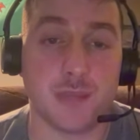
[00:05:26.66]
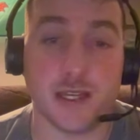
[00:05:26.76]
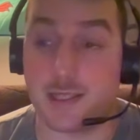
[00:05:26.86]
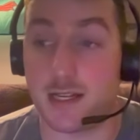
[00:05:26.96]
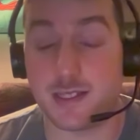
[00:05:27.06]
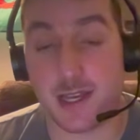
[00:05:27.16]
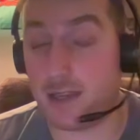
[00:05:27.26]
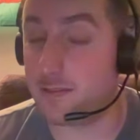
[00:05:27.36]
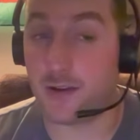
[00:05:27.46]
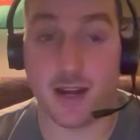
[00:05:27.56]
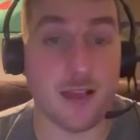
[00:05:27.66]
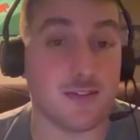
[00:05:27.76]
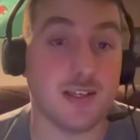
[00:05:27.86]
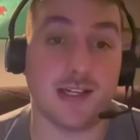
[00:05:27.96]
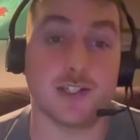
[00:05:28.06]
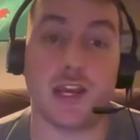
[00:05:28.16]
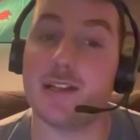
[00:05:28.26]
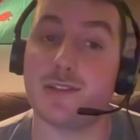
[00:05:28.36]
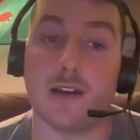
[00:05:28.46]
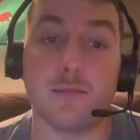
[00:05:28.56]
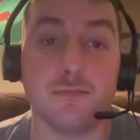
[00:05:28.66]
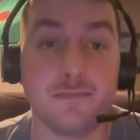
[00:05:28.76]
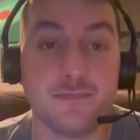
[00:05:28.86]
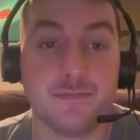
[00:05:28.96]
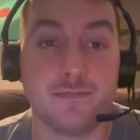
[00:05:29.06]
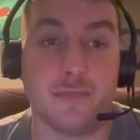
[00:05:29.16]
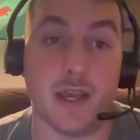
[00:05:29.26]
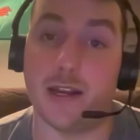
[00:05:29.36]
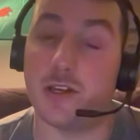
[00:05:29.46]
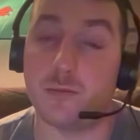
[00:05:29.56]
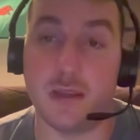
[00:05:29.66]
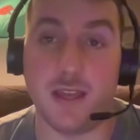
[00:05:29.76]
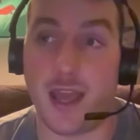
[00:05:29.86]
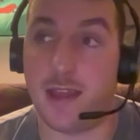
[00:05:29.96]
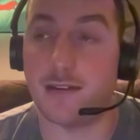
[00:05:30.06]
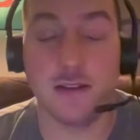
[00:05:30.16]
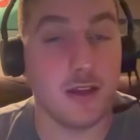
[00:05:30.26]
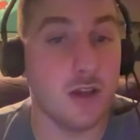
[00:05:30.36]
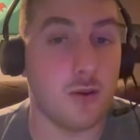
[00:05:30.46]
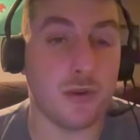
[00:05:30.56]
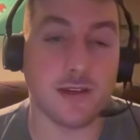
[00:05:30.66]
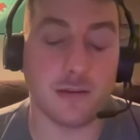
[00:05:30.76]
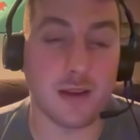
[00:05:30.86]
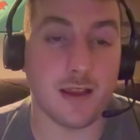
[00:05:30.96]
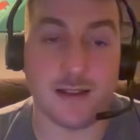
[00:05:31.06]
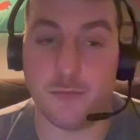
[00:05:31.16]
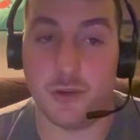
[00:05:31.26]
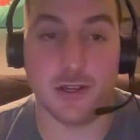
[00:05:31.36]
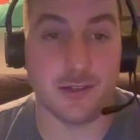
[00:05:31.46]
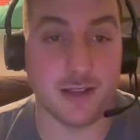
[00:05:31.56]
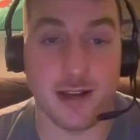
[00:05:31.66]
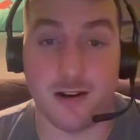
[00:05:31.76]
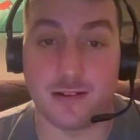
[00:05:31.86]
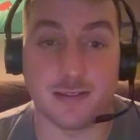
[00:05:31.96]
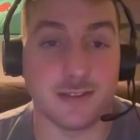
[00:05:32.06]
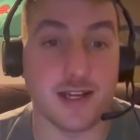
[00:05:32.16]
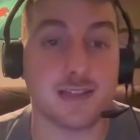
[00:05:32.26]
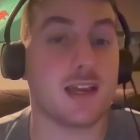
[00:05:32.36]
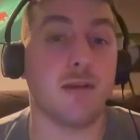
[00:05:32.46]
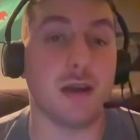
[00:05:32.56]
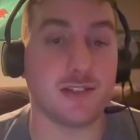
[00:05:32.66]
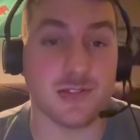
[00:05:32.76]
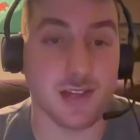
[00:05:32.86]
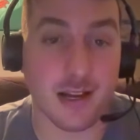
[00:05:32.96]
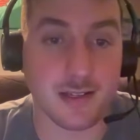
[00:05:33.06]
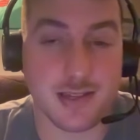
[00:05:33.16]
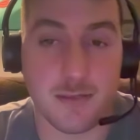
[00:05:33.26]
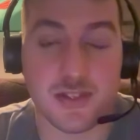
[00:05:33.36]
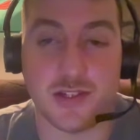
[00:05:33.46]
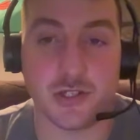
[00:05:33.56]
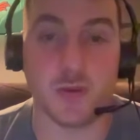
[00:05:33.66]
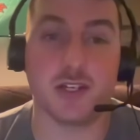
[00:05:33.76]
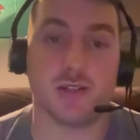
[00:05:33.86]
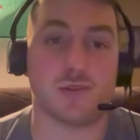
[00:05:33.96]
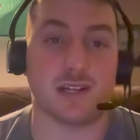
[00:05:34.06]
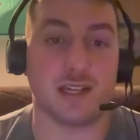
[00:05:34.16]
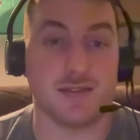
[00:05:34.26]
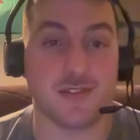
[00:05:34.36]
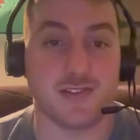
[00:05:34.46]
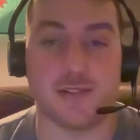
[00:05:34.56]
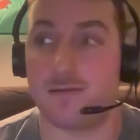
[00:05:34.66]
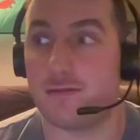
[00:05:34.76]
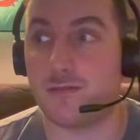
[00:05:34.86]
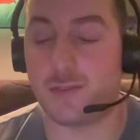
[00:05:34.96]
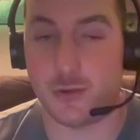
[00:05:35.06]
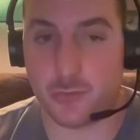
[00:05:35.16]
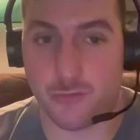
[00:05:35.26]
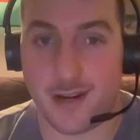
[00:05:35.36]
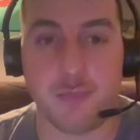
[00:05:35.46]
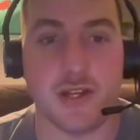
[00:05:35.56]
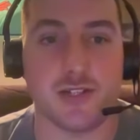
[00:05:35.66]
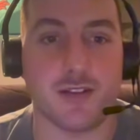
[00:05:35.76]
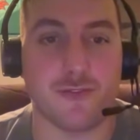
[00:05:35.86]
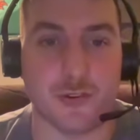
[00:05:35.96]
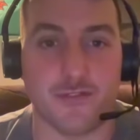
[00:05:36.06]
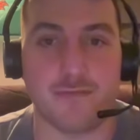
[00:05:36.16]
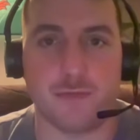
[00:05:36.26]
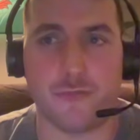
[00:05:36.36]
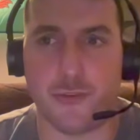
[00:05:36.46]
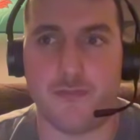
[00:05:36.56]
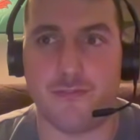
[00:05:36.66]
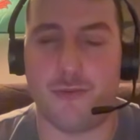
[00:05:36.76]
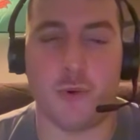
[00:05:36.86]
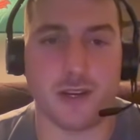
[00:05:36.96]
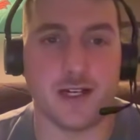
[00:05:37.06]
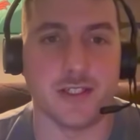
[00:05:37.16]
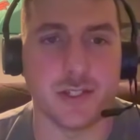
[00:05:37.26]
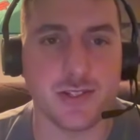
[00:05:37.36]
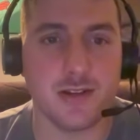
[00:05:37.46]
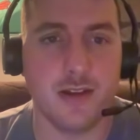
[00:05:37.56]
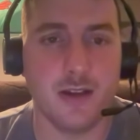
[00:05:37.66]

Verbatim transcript: It's going to take they're going to have to take a chance on him. And it could be, hey, we can we could get our Dice K Matsuzaka type of situation where he gives us great pitching for f- four years,